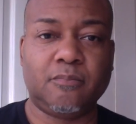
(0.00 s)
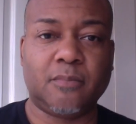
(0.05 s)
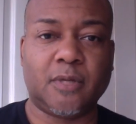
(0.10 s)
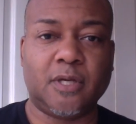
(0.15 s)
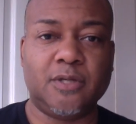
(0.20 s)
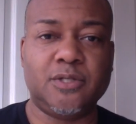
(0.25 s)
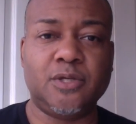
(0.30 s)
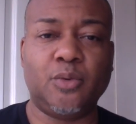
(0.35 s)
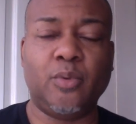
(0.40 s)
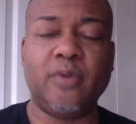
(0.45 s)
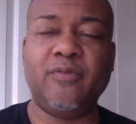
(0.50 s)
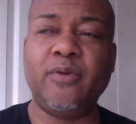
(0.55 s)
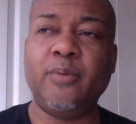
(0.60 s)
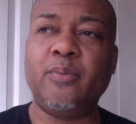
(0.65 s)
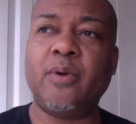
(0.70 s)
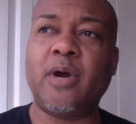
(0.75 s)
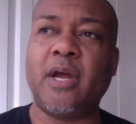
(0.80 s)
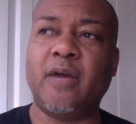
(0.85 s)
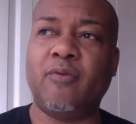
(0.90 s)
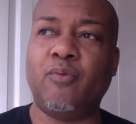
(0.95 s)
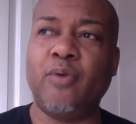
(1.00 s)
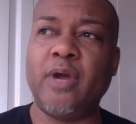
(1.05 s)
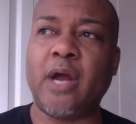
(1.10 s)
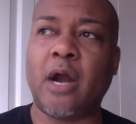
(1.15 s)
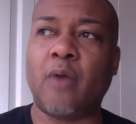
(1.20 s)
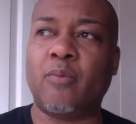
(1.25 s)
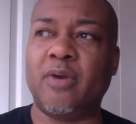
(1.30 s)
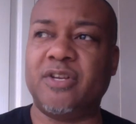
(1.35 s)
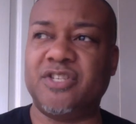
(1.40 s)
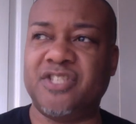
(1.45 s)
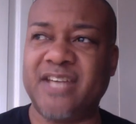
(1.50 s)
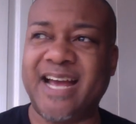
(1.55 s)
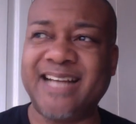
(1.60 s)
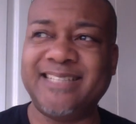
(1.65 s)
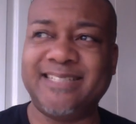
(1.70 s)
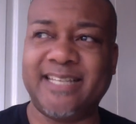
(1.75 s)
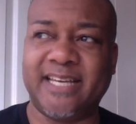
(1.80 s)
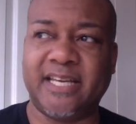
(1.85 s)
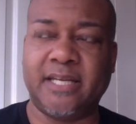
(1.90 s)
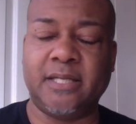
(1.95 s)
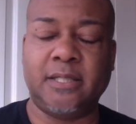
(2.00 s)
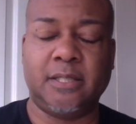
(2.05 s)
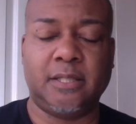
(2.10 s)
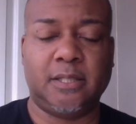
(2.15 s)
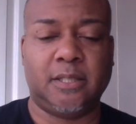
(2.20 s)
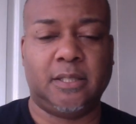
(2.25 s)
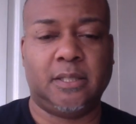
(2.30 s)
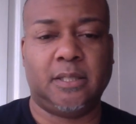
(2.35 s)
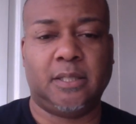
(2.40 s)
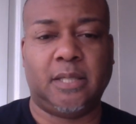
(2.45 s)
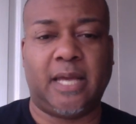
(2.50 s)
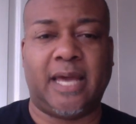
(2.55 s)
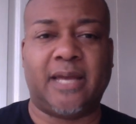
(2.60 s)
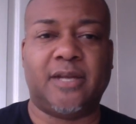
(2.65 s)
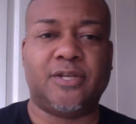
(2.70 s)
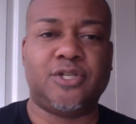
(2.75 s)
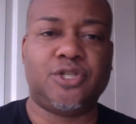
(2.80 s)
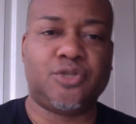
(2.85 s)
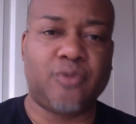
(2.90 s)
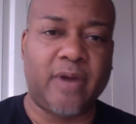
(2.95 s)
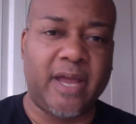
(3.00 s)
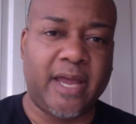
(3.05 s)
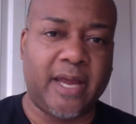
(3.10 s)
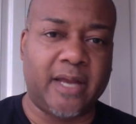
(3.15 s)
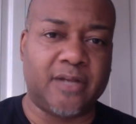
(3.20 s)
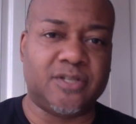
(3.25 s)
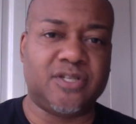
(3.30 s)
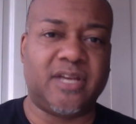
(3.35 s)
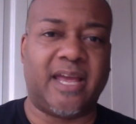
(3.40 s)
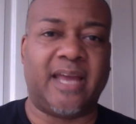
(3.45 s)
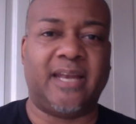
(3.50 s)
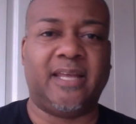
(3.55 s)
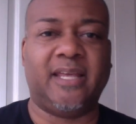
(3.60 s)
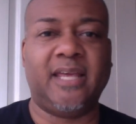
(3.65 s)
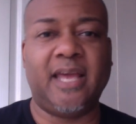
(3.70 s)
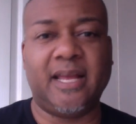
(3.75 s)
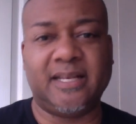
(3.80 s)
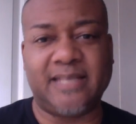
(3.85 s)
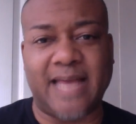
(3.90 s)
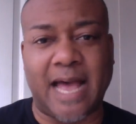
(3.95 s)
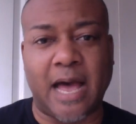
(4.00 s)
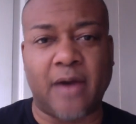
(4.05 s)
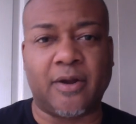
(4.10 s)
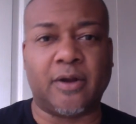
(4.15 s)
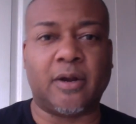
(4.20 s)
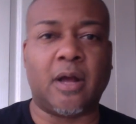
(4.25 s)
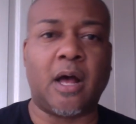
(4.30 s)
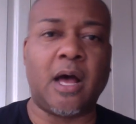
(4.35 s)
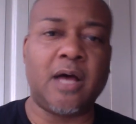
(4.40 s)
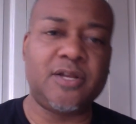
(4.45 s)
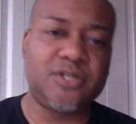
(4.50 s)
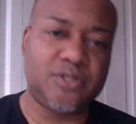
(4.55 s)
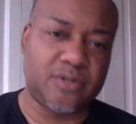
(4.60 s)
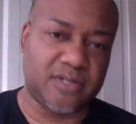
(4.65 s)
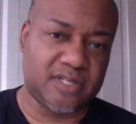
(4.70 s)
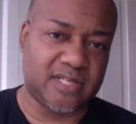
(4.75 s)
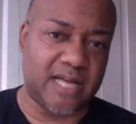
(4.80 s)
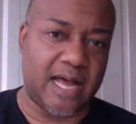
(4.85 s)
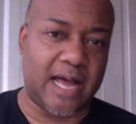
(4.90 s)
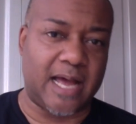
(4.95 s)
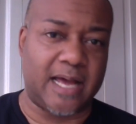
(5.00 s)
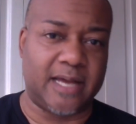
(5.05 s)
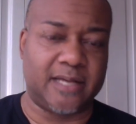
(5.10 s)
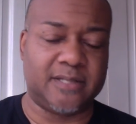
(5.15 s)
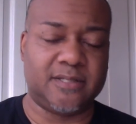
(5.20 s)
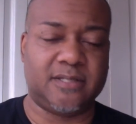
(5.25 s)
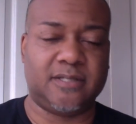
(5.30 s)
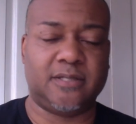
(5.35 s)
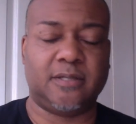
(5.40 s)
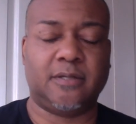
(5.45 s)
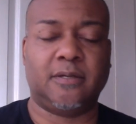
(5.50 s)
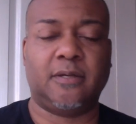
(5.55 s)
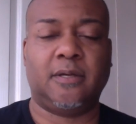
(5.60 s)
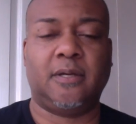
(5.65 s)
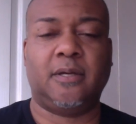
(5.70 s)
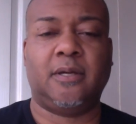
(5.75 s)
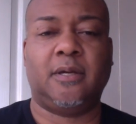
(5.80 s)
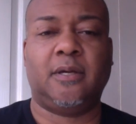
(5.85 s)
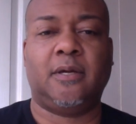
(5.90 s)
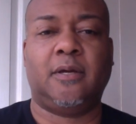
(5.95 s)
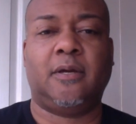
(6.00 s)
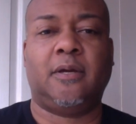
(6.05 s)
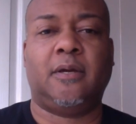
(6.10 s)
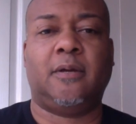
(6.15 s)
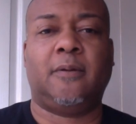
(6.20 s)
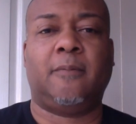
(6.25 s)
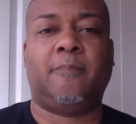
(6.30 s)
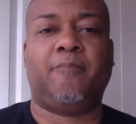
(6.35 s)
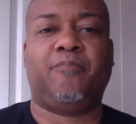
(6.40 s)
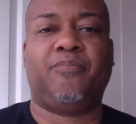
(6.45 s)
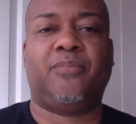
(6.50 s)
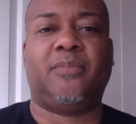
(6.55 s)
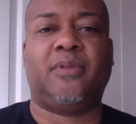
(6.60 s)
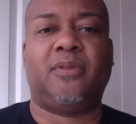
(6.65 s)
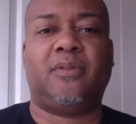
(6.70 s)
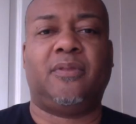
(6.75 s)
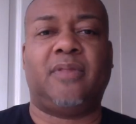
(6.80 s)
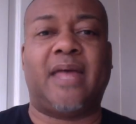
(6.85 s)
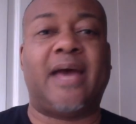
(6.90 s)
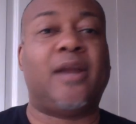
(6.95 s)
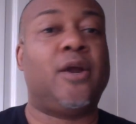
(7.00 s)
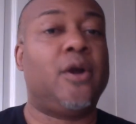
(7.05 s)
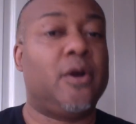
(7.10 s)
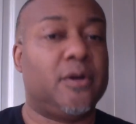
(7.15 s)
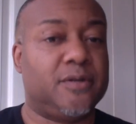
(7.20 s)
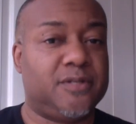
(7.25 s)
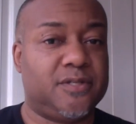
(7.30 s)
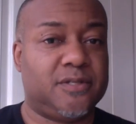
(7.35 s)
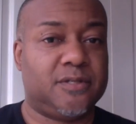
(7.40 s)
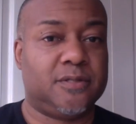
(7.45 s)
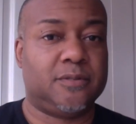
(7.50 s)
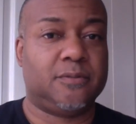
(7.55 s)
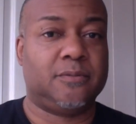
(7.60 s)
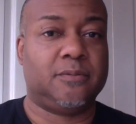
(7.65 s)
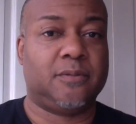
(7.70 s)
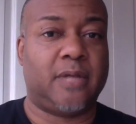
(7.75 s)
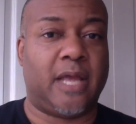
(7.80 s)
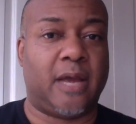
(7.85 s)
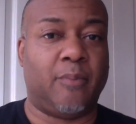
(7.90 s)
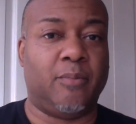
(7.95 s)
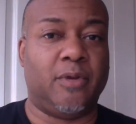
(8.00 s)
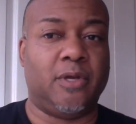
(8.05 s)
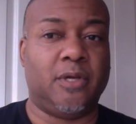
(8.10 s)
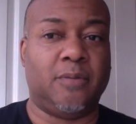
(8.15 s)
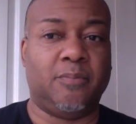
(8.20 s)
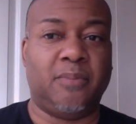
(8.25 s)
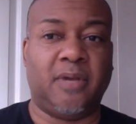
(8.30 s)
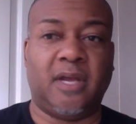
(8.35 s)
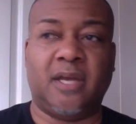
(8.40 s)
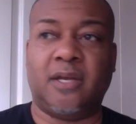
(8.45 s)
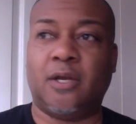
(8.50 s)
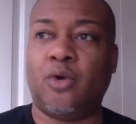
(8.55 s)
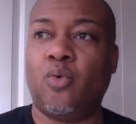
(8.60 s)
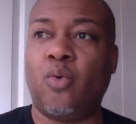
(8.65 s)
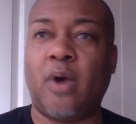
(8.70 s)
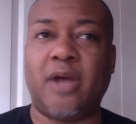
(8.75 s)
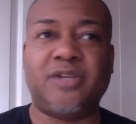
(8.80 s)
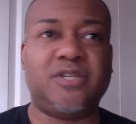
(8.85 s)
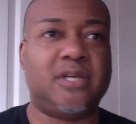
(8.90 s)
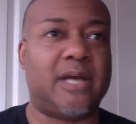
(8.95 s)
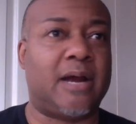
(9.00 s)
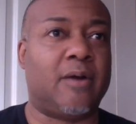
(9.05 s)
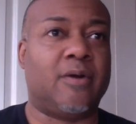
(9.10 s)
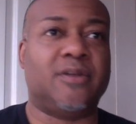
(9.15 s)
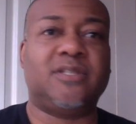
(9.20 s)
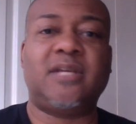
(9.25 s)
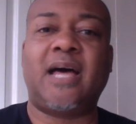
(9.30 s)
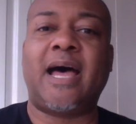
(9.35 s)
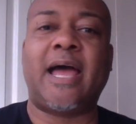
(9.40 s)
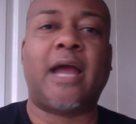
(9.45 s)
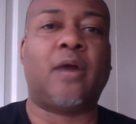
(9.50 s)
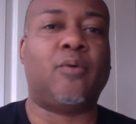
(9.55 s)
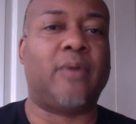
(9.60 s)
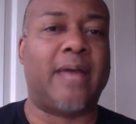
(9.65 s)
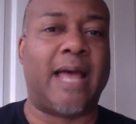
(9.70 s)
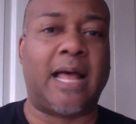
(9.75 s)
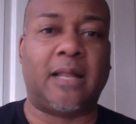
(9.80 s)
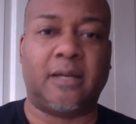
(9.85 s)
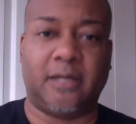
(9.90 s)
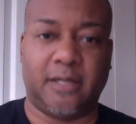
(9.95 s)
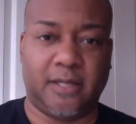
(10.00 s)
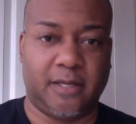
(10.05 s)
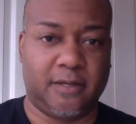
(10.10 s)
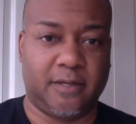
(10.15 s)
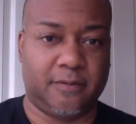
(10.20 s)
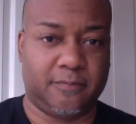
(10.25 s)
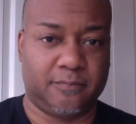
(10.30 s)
So if we are rejected and estranged and kicked out and ostracized, that hurts. And we begin to question our entire reality.